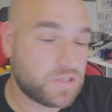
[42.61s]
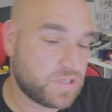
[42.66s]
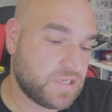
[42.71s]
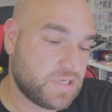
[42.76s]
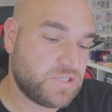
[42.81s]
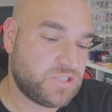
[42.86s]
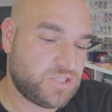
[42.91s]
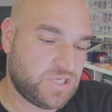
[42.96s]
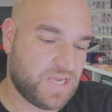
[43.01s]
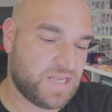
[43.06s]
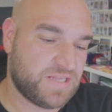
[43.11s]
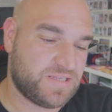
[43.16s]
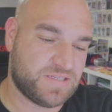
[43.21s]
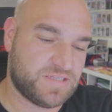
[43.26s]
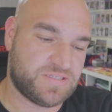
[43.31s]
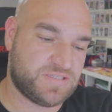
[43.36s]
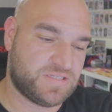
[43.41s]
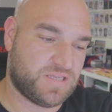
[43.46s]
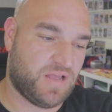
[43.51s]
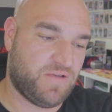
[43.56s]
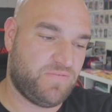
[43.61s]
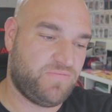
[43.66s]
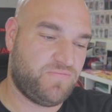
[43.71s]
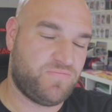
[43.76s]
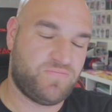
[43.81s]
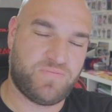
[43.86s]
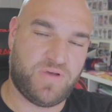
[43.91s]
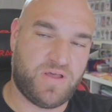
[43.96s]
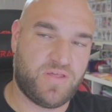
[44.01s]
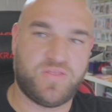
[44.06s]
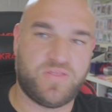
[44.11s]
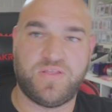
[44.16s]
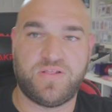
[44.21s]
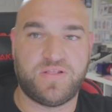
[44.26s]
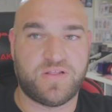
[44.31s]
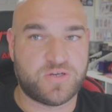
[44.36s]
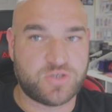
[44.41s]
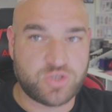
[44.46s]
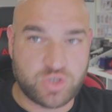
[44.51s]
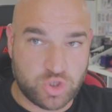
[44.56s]
enchanted stuff other than
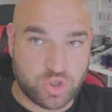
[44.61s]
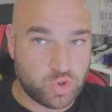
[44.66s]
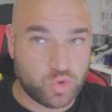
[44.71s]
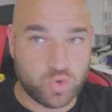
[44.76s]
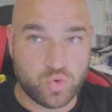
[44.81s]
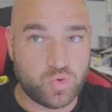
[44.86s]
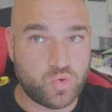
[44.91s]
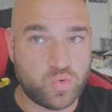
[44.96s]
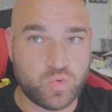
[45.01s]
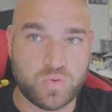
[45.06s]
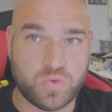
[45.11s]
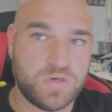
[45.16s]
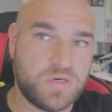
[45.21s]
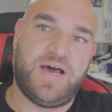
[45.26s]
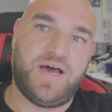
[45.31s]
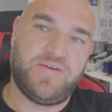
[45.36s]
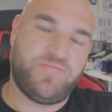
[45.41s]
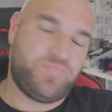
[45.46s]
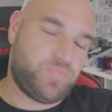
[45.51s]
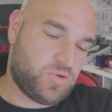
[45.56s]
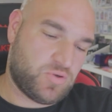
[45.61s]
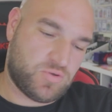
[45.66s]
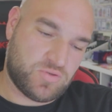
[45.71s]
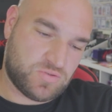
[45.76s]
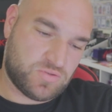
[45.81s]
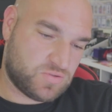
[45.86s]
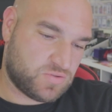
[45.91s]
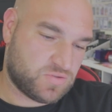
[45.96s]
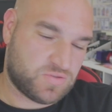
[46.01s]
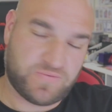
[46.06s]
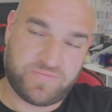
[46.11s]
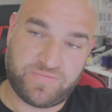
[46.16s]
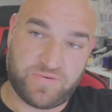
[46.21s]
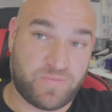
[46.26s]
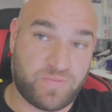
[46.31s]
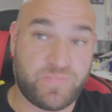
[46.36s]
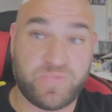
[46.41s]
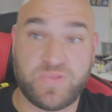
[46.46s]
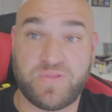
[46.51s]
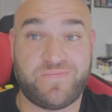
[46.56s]
the two I've pulled
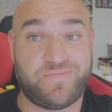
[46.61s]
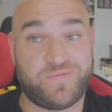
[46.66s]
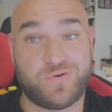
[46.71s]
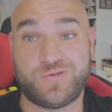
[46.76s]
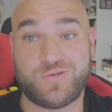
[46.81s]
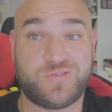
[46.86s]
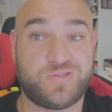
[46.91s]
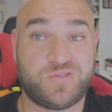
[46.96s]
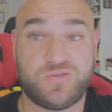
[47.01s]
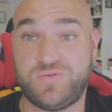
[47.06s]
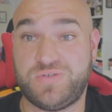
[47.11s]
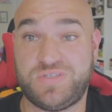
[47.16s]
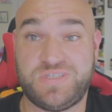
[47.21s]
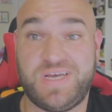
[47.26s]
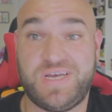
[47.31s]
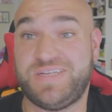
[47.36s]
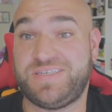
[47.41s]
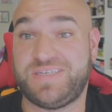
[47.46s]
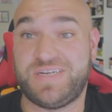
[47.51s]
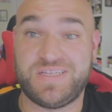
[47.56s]
from the first two sets,